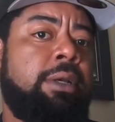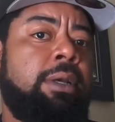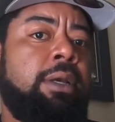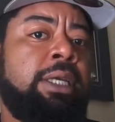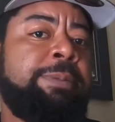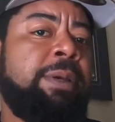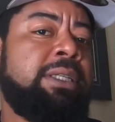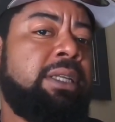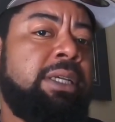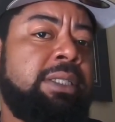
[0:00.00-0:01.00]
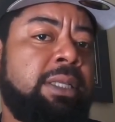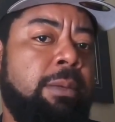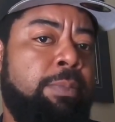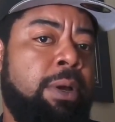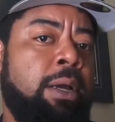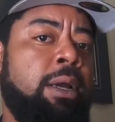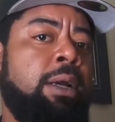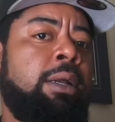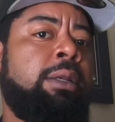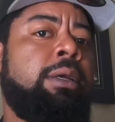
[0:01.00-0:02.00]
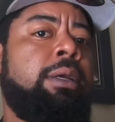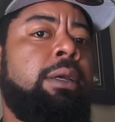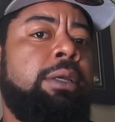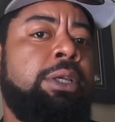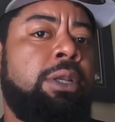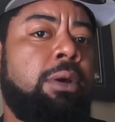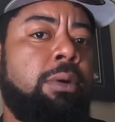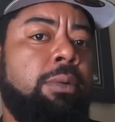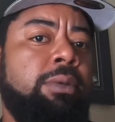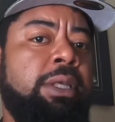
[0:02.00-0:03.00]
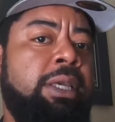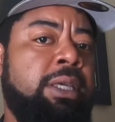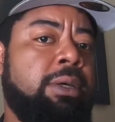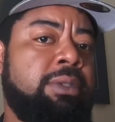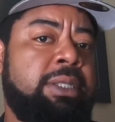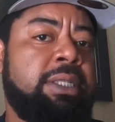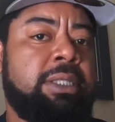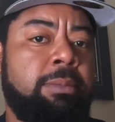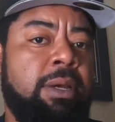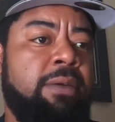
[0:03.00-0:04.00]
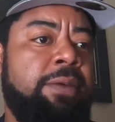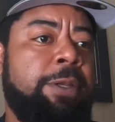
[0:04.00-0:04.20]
especially into the pond, you know, the ecosystem of it,